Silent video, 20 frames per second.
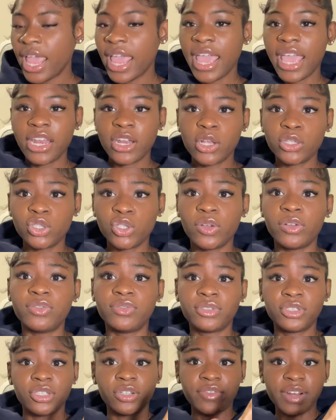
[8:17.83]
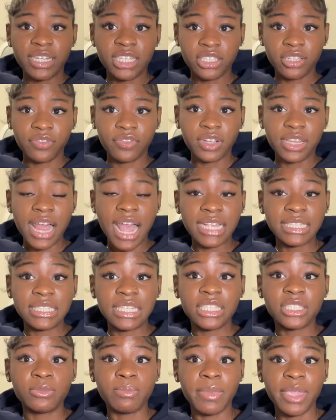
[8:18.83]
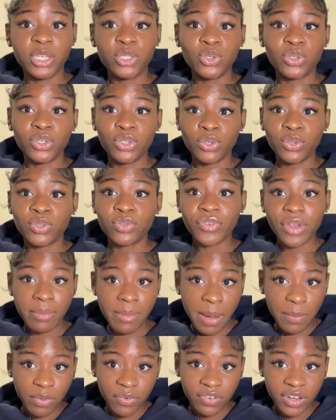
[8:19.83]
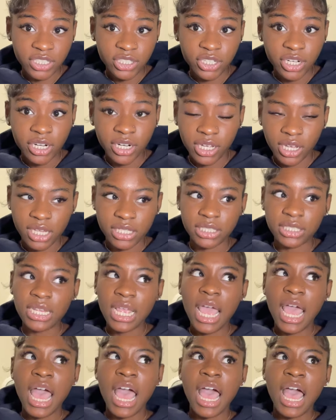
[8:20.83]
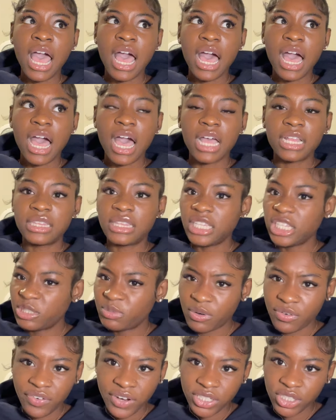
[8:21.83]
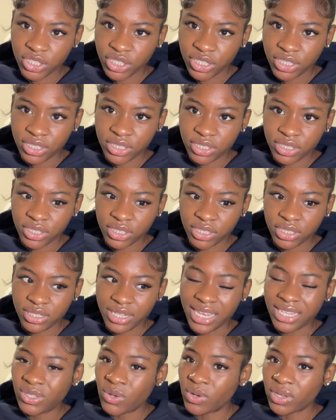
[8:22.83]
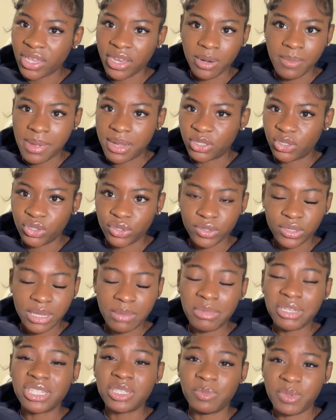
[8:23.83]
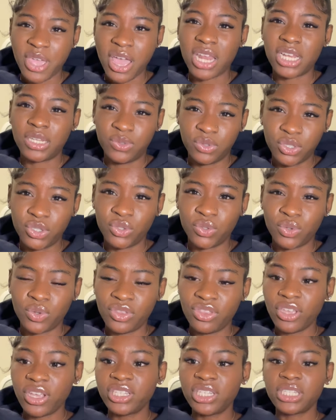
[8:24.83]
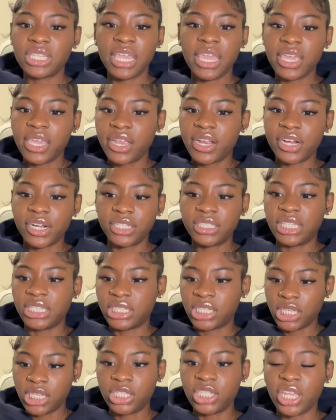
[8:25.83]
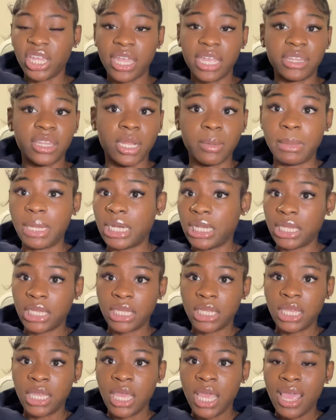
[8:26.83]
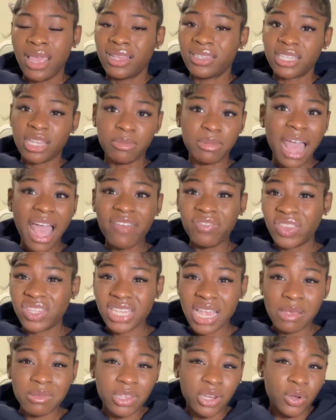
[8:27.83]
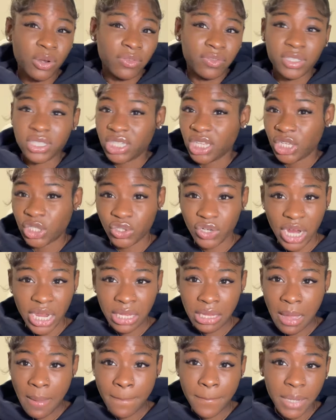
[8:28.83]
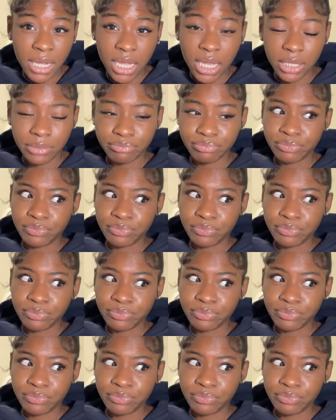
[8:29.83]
and also to register for classes make sure you use rate my professor because these professors they don't care about you let me just be honest with you they're just here to teach and get their money so half the time they don't even teach right but